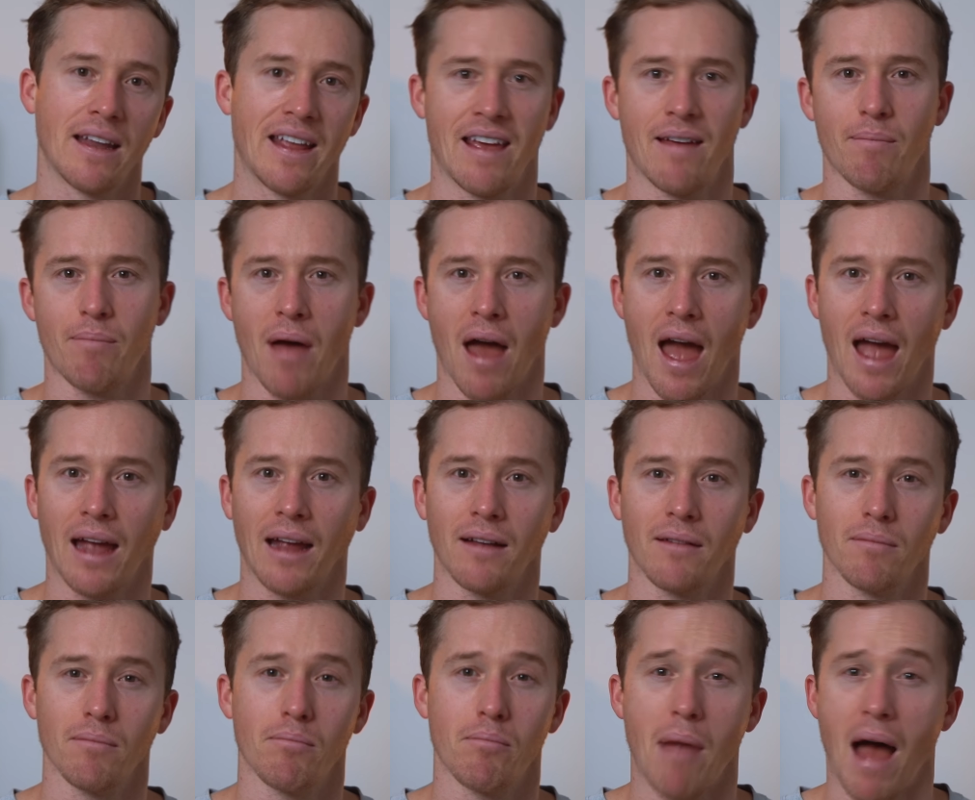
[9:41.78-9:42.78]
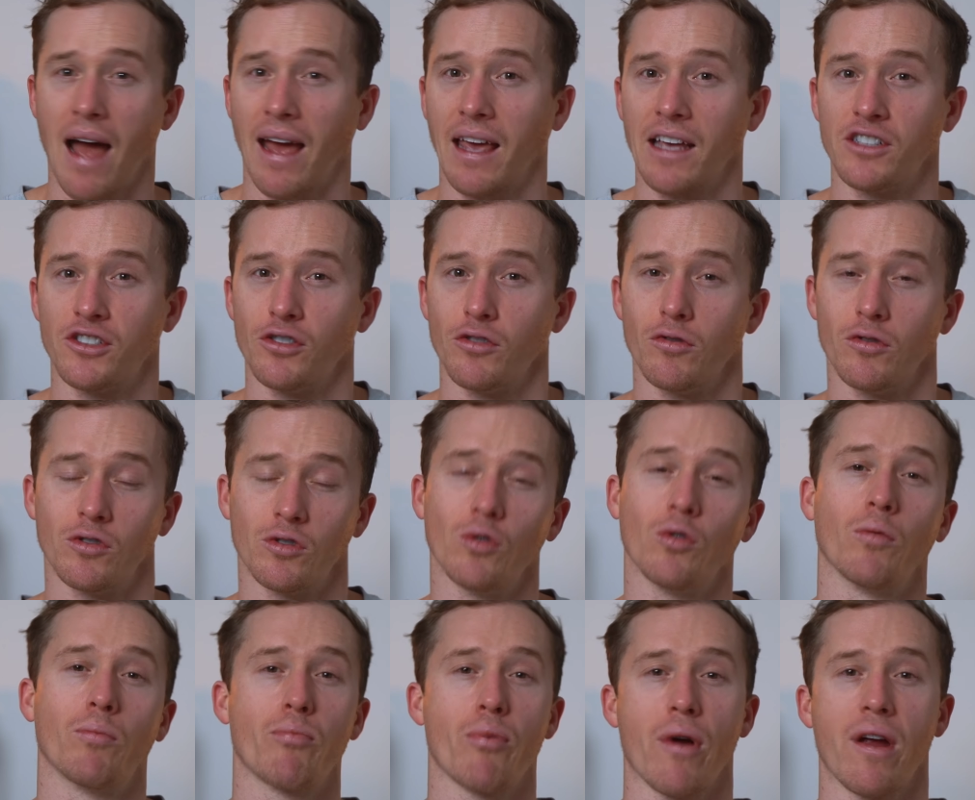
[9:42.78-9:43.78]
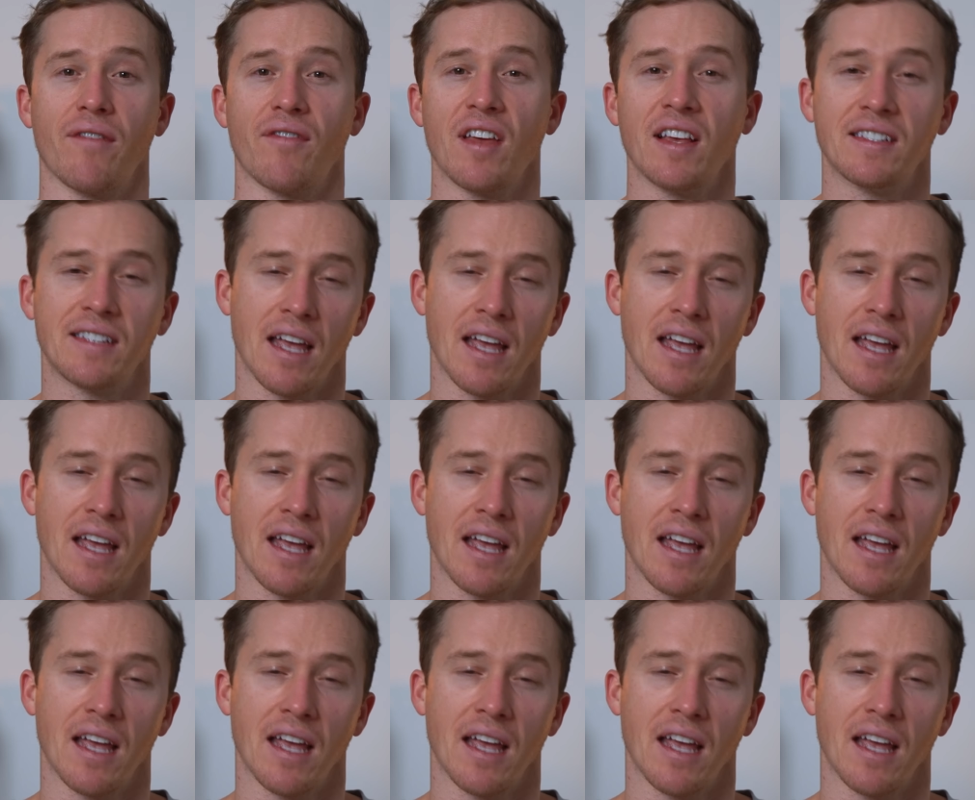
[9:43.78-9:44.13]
hip pain, back issues, or previous